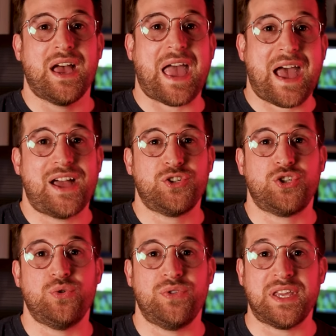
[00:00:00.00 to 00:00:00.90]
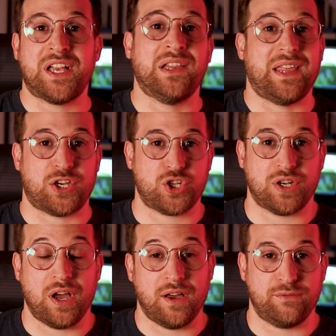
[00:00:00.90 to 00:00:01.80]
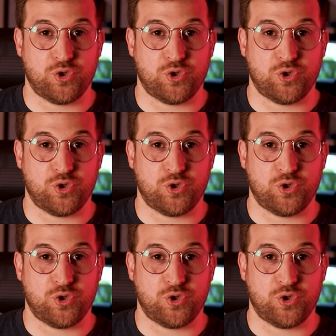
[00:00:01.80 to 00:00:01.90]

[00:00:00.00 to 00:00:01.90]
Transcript: add to the collection of